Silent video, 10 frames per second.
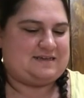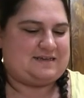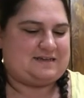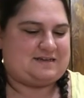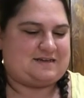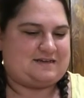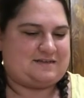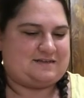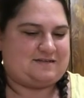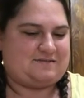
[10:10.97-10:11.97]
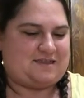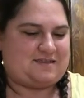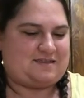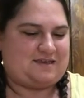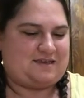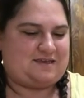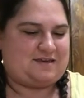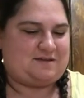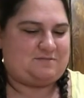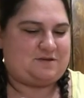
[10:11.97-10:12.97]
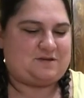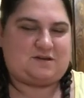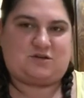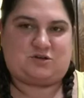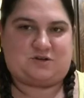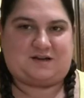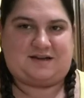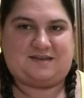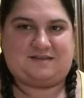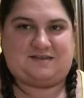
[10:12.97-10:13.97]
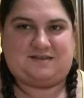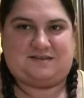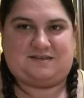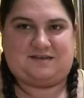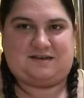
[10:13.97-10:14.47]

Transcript: So I think I'm gonna try this